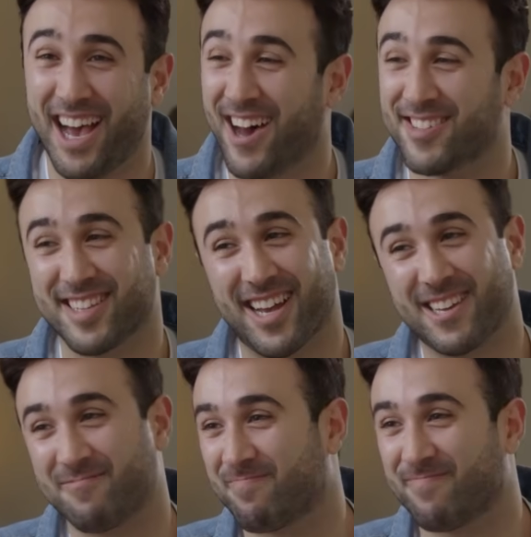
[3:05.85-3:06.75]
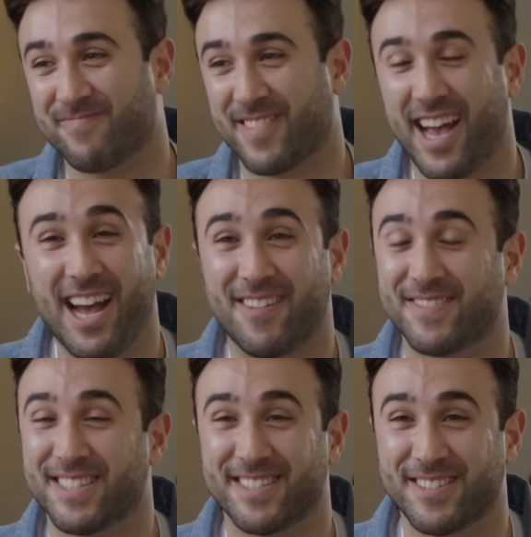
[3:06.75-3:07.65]
I was like, I have
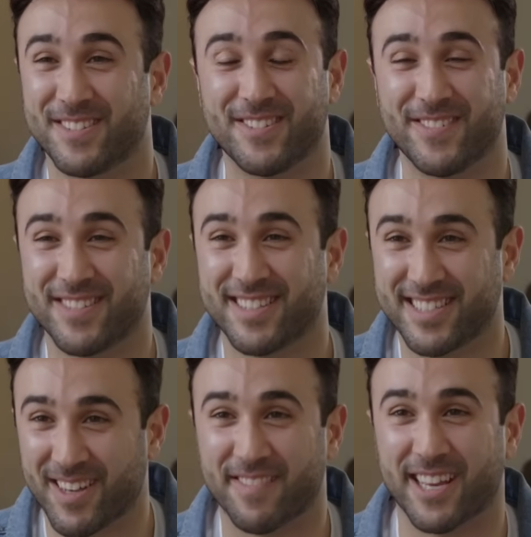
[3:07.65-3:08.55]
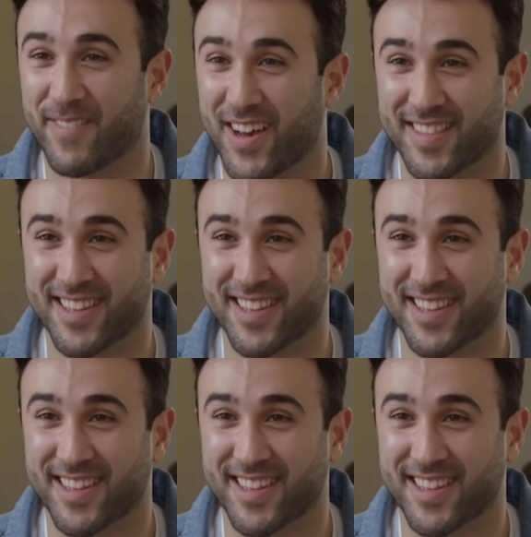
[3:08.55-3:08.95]
to do something about